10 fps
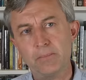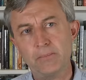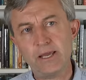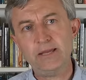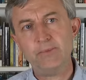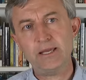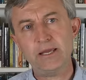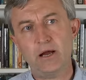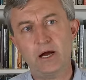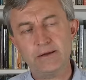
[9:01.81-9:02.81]
maybe
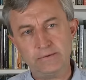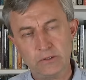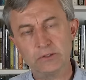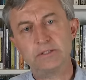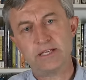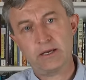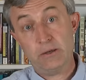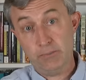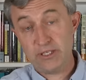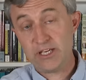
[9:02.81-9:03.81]
I've gone down a
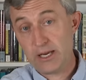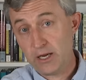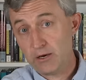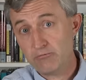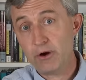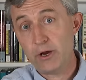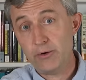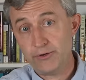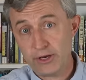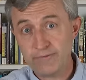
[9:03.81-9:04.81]
particular
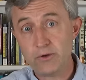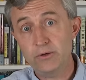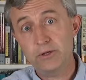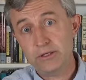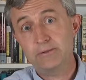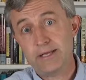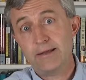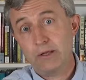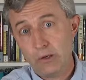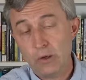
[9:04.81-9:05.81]
road, and I've gone
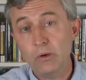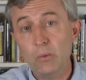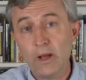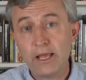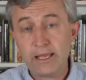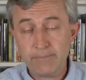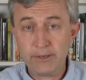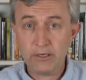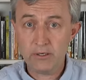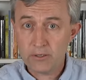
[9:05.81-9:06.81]
down a long way,
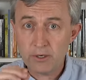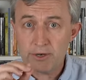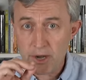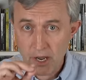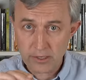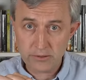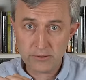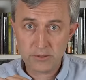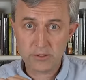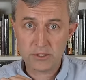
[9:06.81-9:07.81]
but God
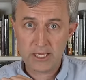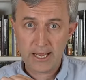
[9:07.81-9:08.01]
knows